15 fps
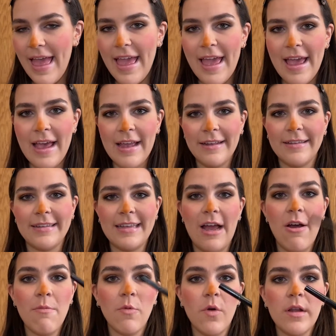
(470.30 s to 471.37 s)
And
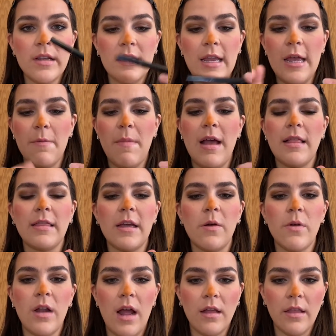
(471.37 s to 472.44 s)
now I'm going to take my
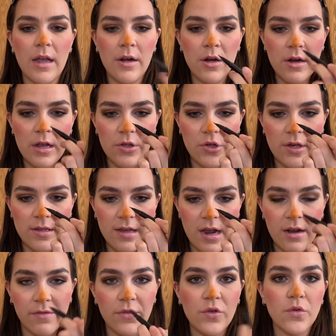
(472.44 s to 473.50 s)
liquid eyeliner and just
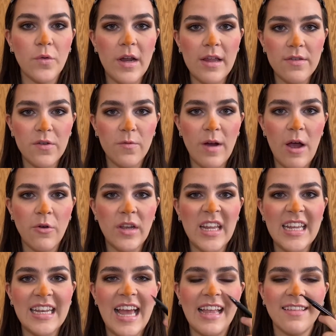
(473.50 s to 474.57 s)
kind of trace around
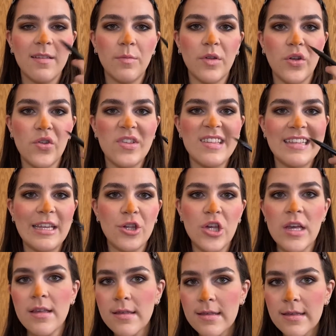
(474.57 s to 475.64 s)
it and add some little
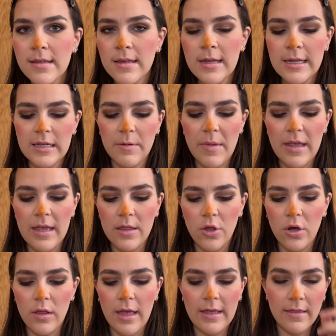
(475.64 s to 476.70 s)
stitches to make it
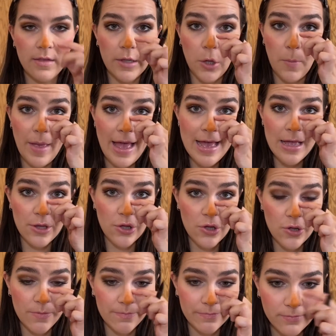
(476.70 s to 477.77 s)
look like the little
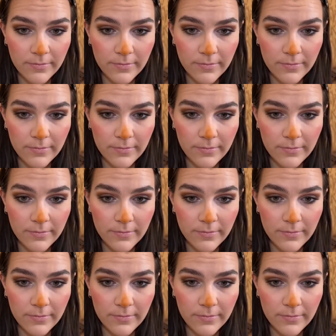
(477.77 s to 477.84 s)
patch.